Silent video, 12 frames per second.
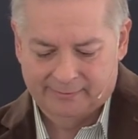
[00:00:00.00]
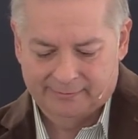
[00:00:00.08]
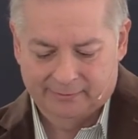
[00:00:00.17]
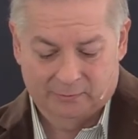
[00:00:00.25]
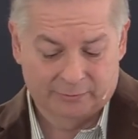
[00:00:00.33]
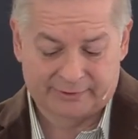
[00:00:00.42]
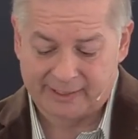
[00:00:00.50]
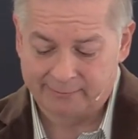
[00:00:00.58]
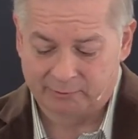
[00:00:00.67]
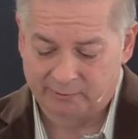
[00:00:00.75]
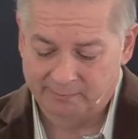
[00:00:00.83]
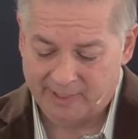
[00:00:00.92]
The Lord's
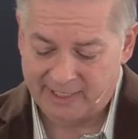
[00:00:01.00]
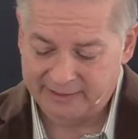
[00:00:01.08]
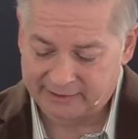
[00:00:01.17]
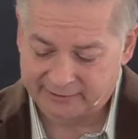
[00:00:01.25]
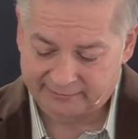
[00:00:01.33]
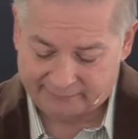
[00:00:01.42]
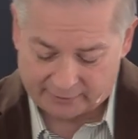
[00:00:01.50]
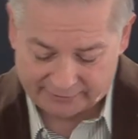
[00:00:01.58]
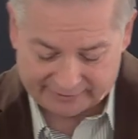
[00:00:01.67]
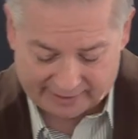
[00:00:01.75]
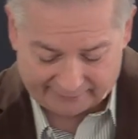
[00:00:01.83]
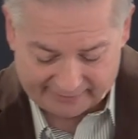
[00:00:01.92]
table reminds us of our
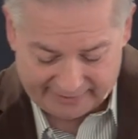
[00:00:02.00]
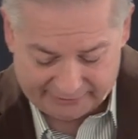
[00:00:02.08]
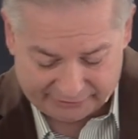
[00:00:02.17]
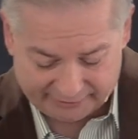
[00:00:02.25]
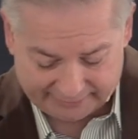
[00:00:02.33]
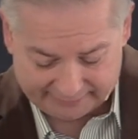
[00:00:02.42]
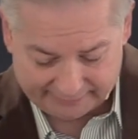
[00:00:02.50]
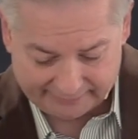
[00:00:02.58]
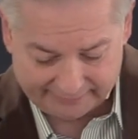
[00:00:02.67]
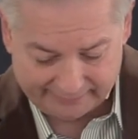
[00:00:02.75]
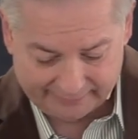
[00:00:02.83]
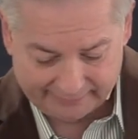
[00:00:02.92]
salvation,
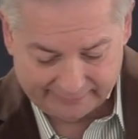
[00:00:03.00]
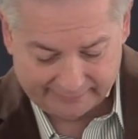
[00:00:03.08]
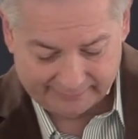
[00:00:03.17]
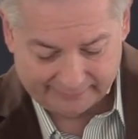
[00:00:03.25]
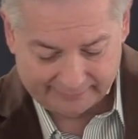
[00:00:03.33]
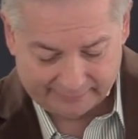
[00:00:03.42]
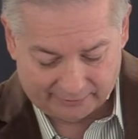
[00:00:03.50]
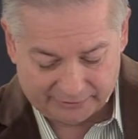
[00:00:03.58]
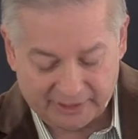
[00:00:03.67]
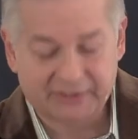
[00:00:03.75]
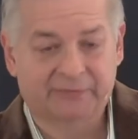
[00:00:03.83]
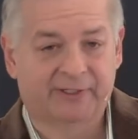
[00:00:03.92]
our
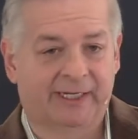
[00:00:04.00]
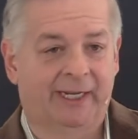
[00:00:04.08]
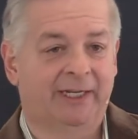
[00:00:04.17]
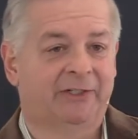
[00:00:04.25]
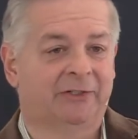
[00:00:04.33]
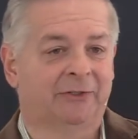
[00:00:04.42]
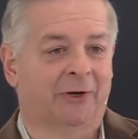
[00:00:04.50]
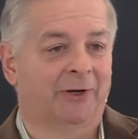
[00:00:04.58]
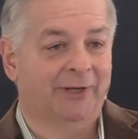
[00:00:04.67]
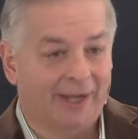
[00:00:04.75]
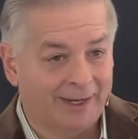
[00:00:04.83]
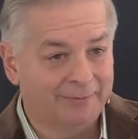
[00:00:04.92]
justification, our
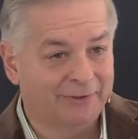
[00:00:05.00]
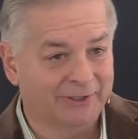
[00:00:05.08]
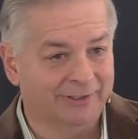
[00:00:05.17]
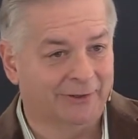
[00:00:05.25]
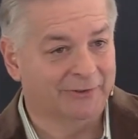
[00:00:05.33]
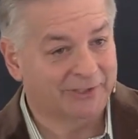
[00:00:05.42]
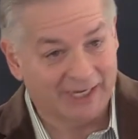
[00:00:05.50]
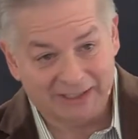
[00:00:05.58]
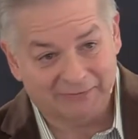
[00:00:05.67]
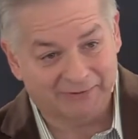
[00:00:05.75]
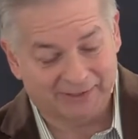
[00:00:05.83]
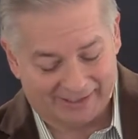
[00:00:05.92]
adoption, our
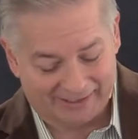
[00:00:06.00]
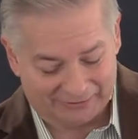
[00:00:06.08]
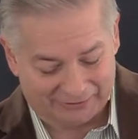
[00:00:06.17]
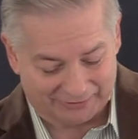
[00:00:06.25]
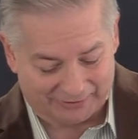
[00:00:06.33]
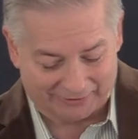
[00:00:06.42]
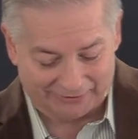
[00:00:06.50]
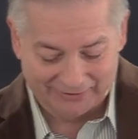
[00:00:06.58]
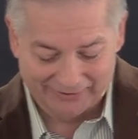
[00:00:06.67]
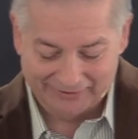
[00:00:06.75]
sanctification, our